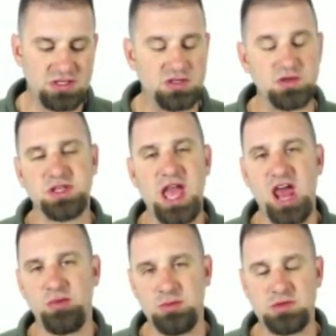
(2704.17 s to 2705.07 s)
Solutions
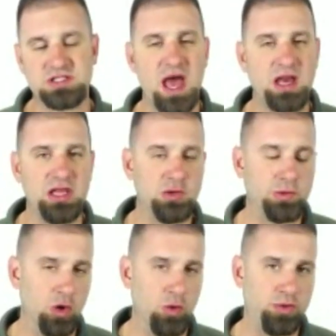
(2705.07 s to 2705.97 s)
Academy and Masada Ayub
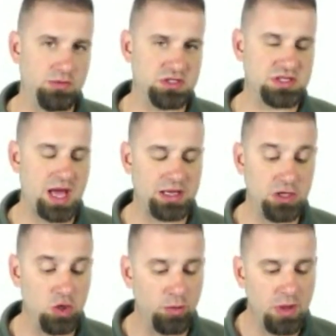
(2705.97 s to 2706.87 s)
Group and Masada
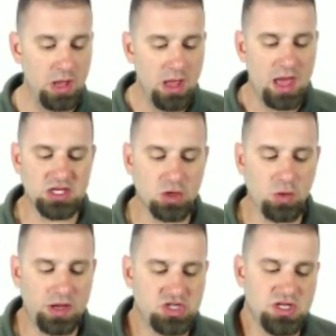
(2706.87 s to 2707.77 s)
Ayub. And his
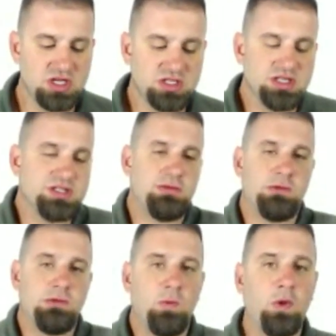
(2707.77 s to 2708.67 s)
question is
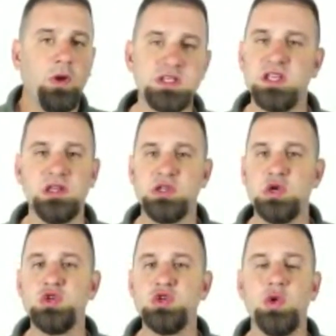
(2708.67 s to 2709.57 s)
what is it that you
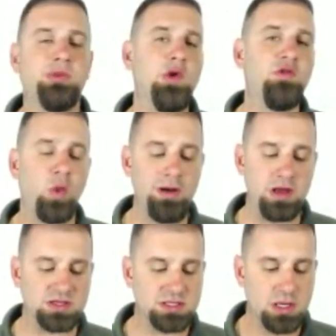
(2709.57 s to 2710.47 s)
do to improve
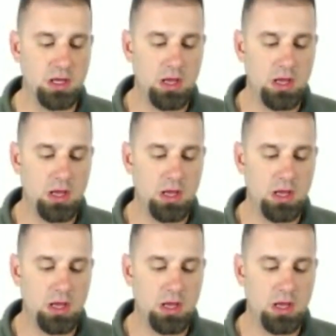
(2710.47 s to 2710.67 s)
awareness?